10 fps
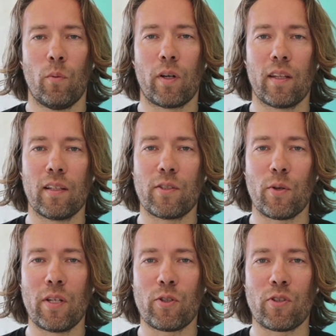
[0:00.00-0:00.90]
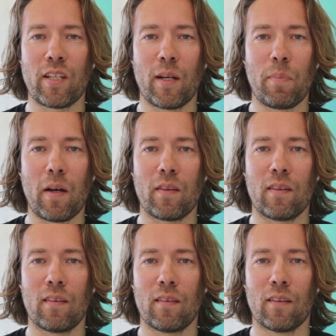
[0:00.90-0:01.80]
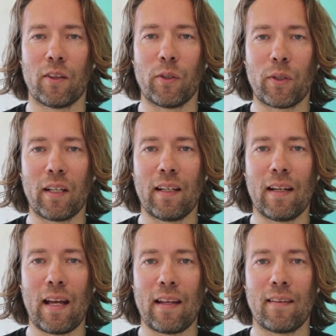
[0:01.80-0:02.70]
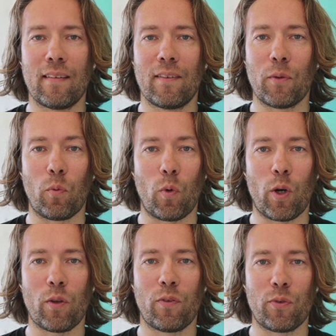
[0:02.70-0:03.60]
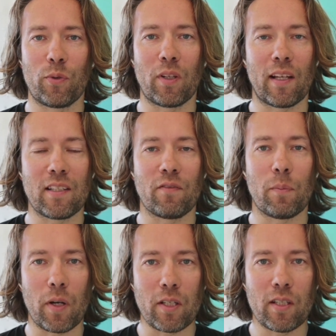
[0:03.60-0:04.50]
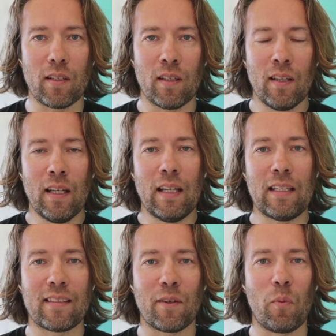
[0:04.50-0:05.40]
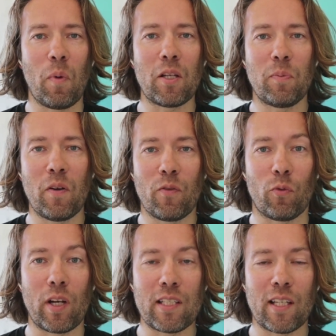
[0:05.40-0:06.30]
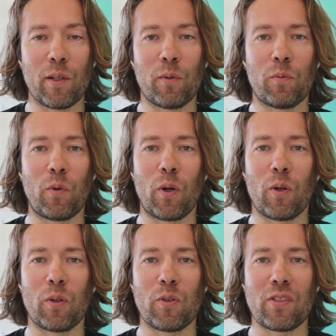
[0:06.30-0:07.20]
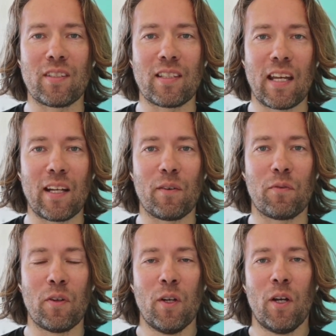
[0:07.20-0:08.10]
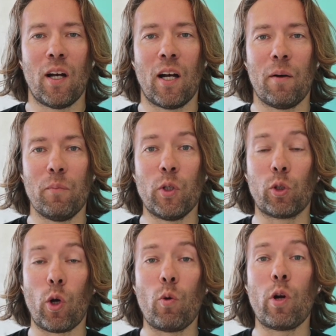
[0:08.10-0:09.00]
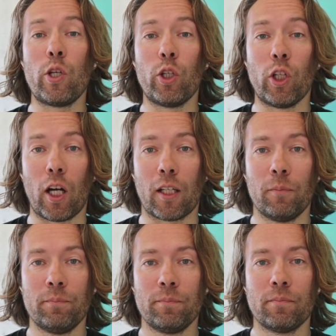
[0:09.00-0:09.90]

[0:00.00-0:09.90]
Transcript: What I think is so interesting about looking at the work through the lens of the budget is that it reminds me of racing, where there's this saying of, you'll go where you look